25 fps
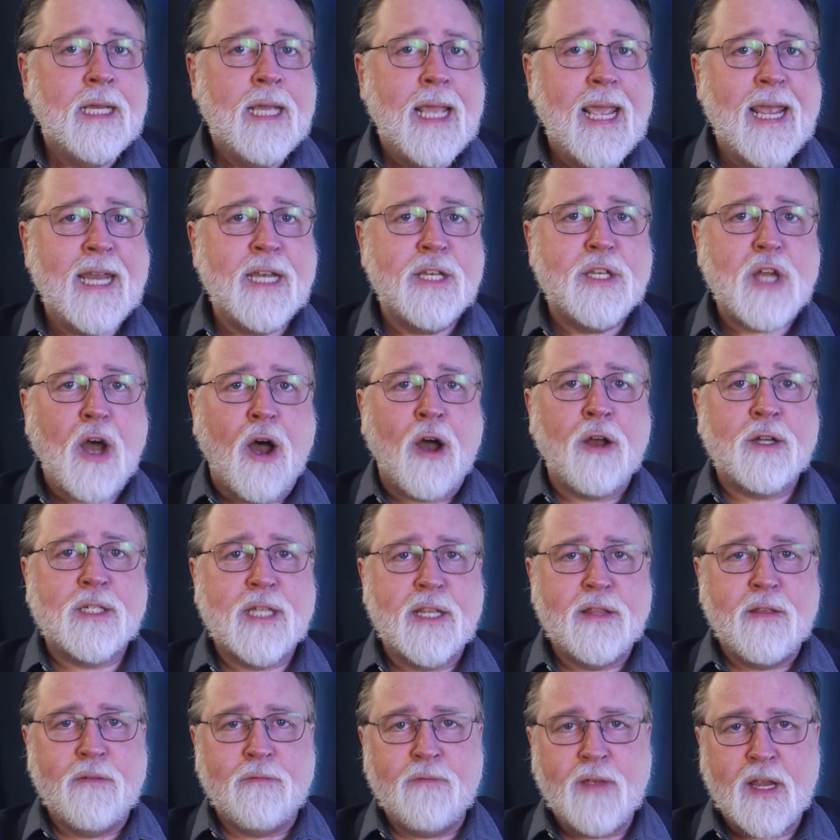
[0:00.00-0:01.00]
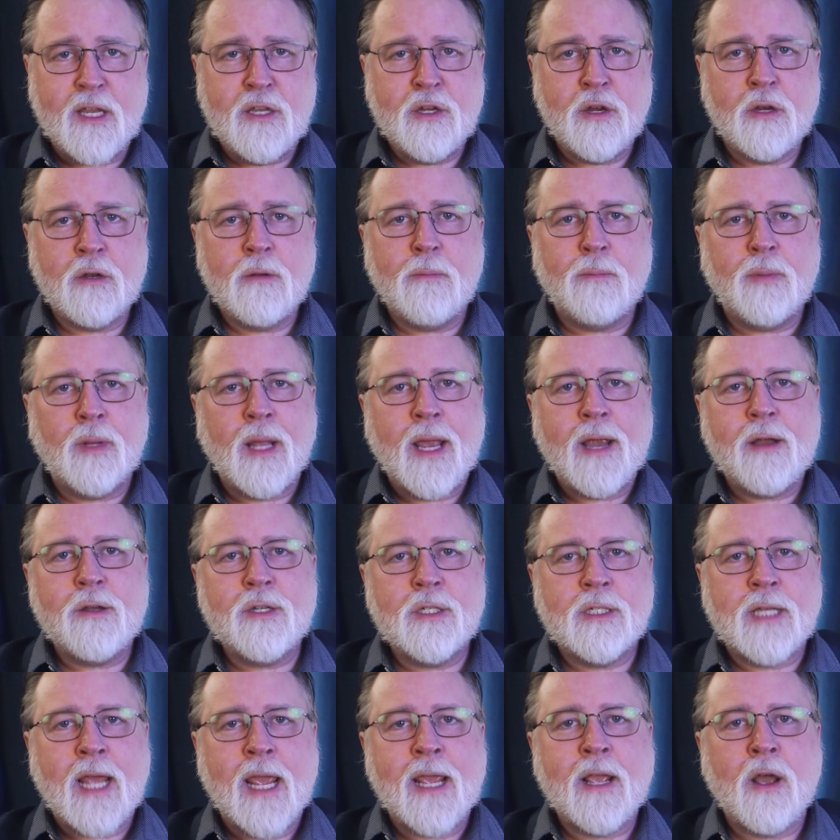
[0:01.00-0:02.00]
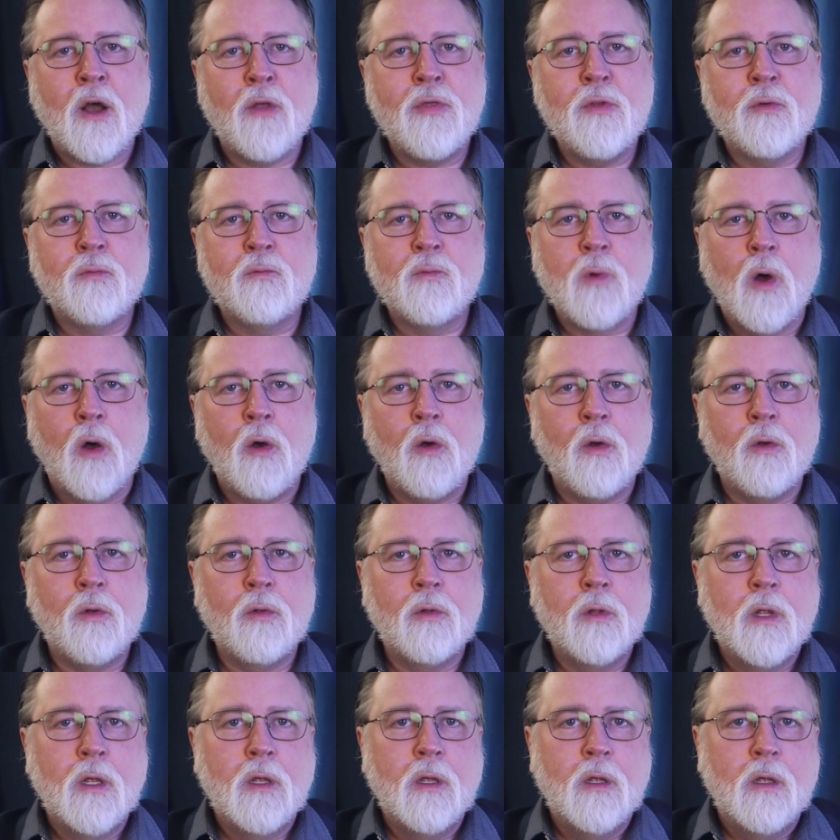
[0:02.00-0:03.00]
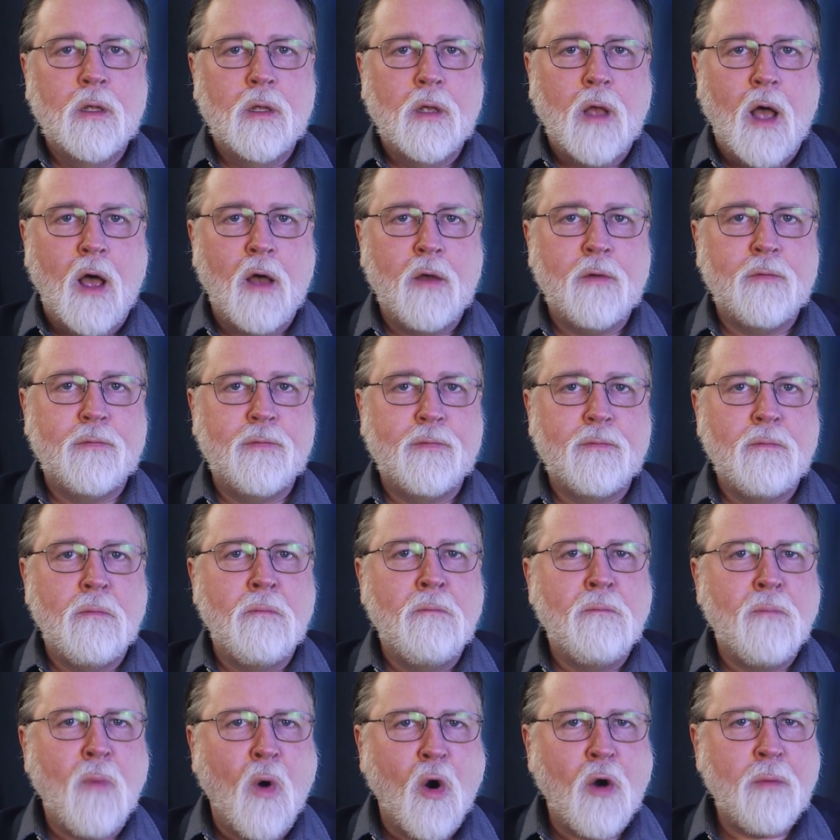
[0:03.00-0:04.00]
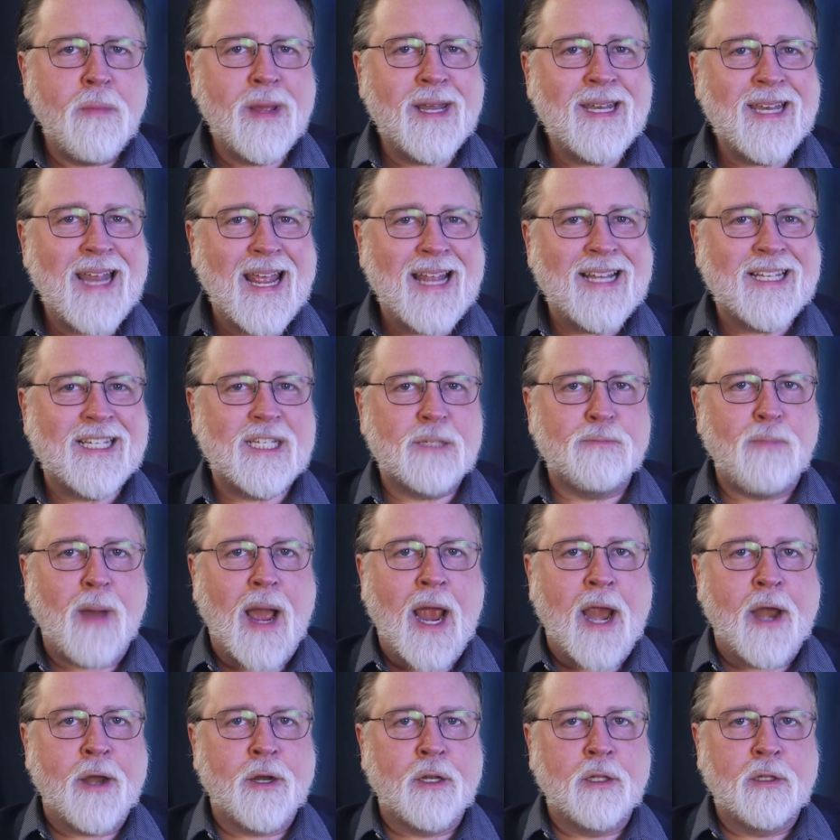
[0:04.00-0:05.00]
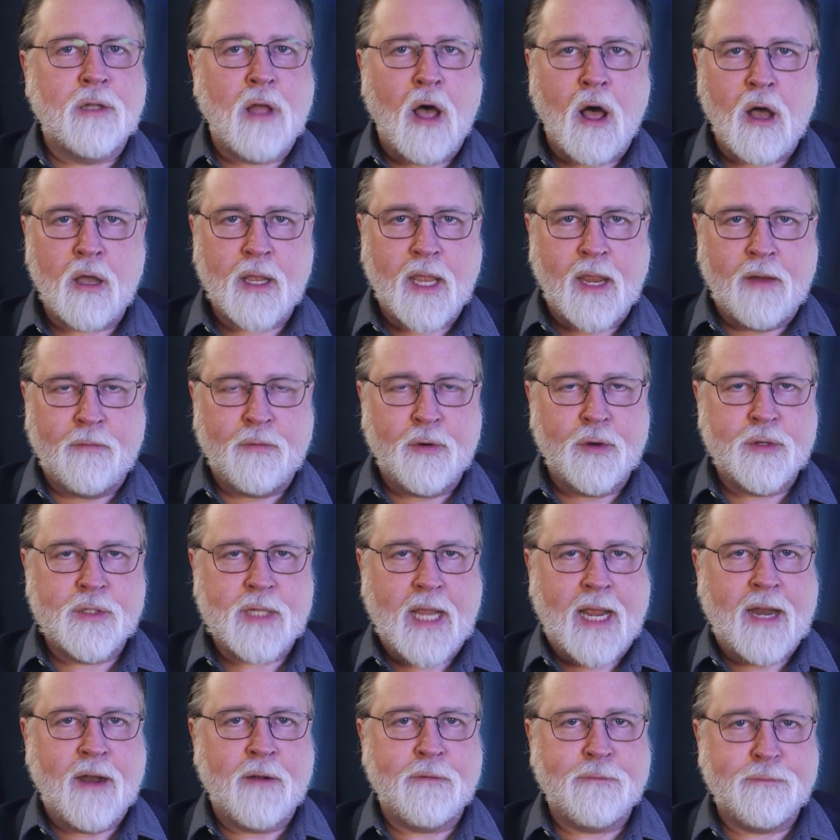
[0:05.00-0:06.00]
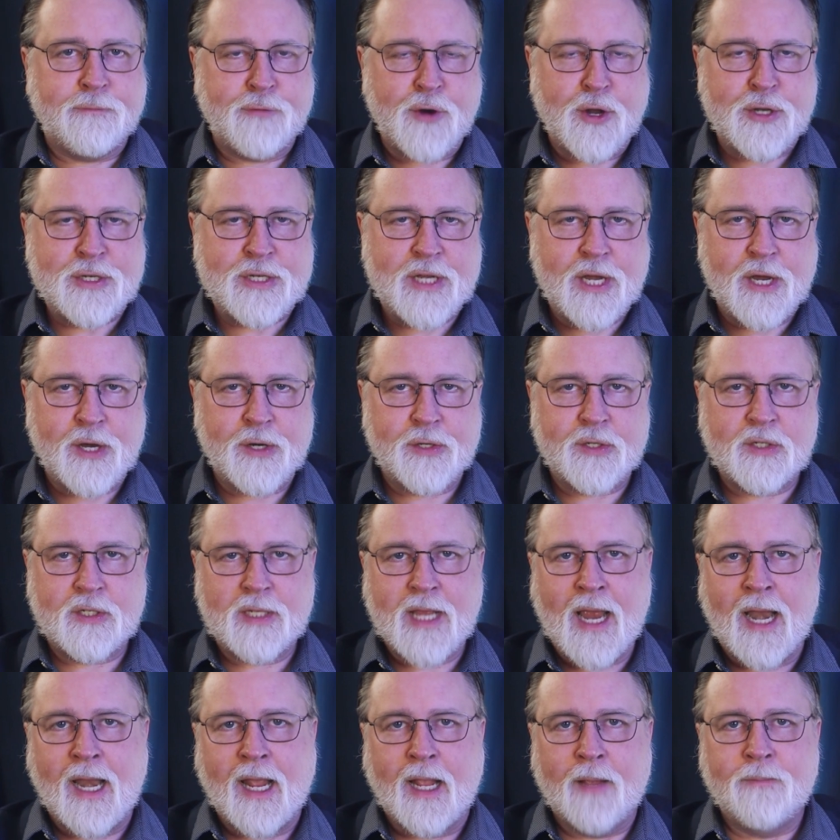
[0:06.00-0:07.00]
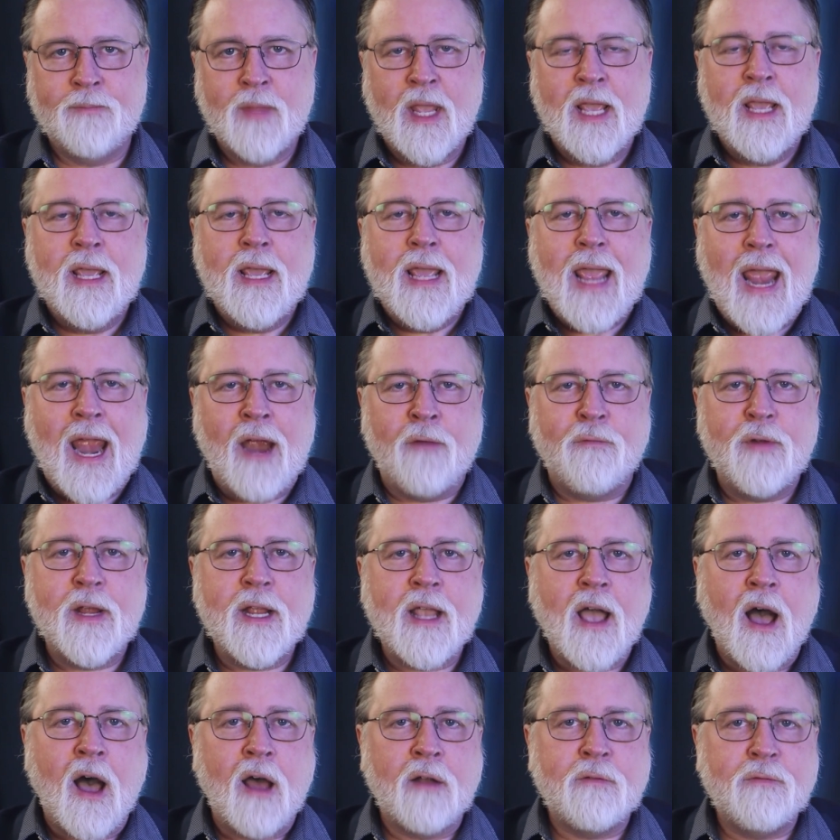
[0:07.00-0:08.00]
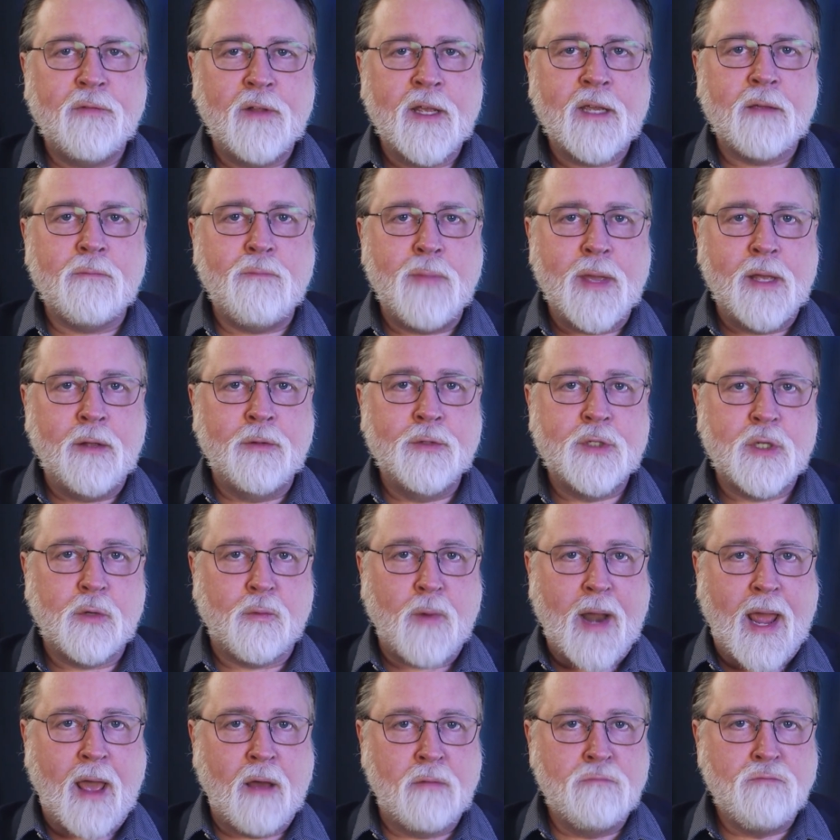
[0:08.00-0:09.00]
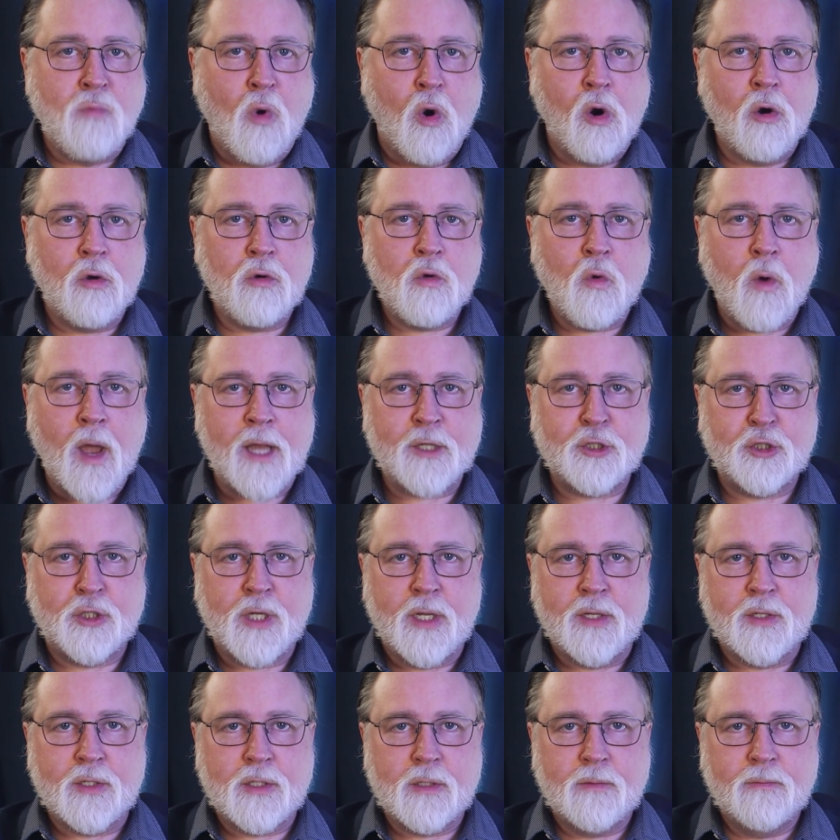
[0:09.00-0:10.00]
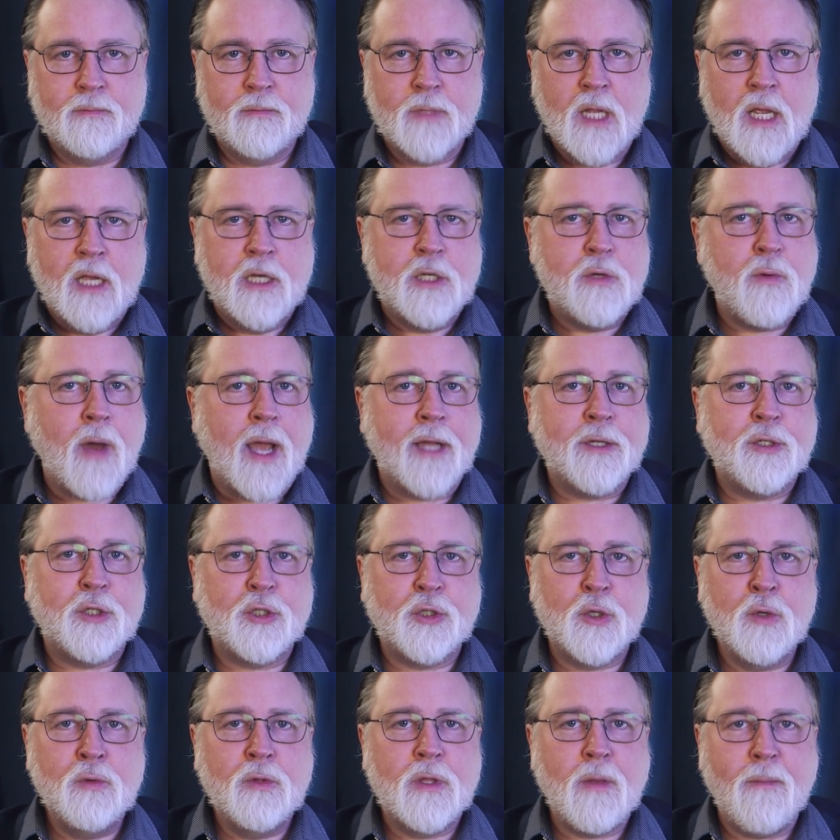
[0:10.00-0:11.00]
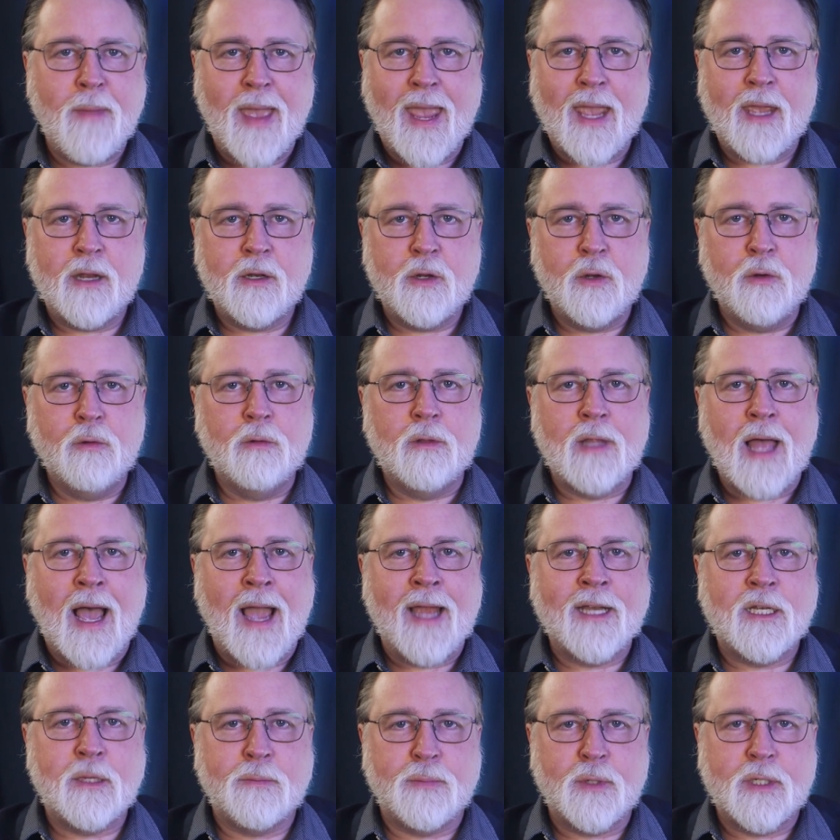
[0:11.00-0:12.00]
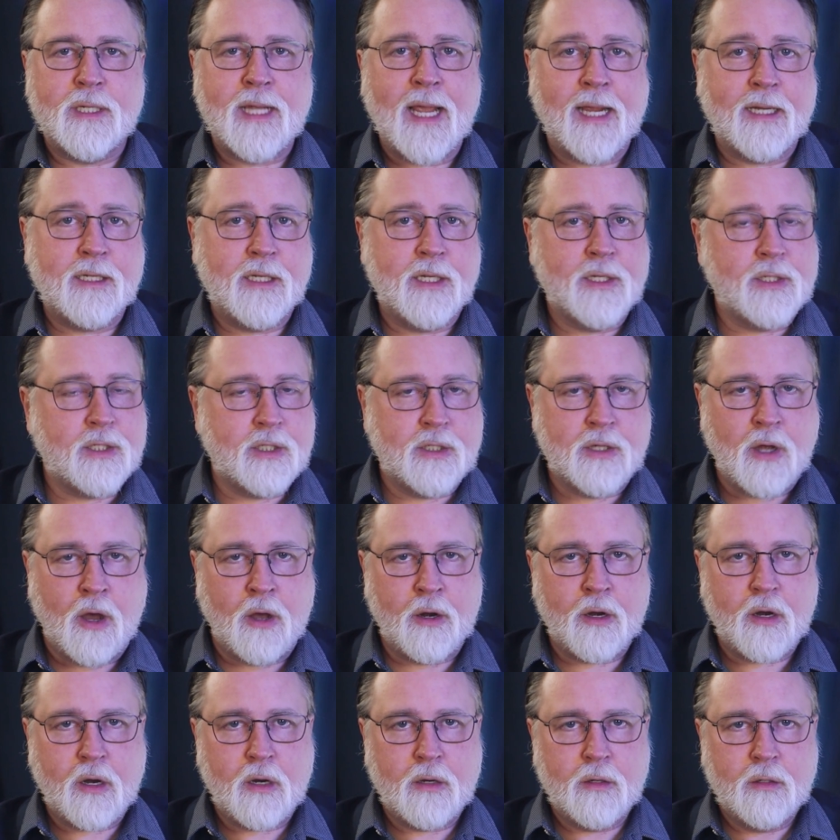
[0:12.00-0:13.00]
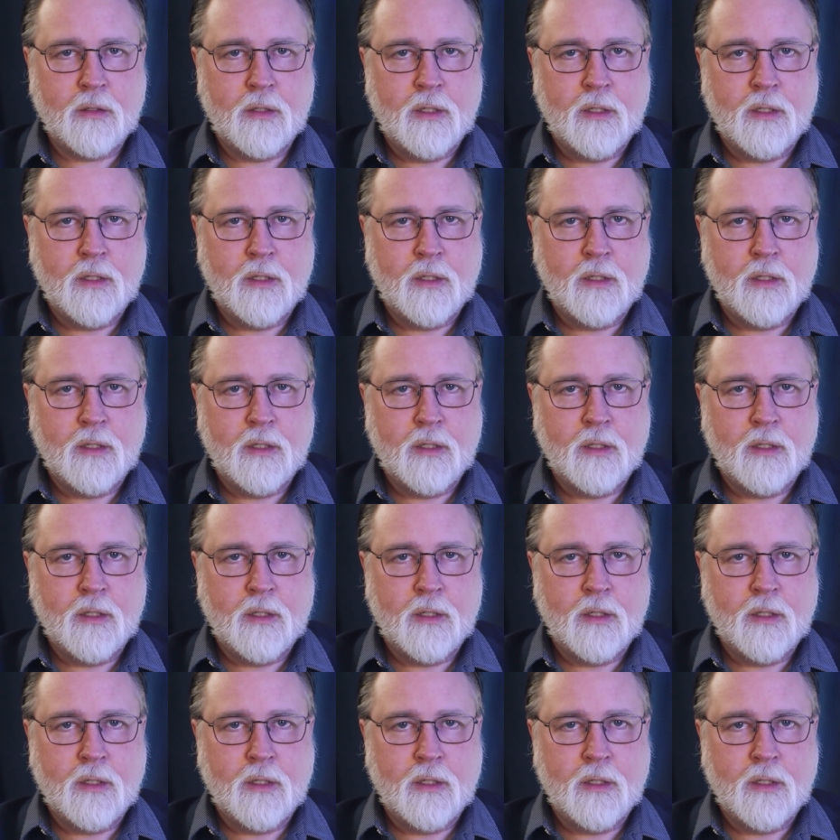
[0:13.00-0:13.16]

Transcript: In Dogs in the Vineyard, players take on the role of Mormon-inspired lawgivers in a frontier setting. Every conflict builds around moral questions. Do I shoot the man who lied to protect his daughter?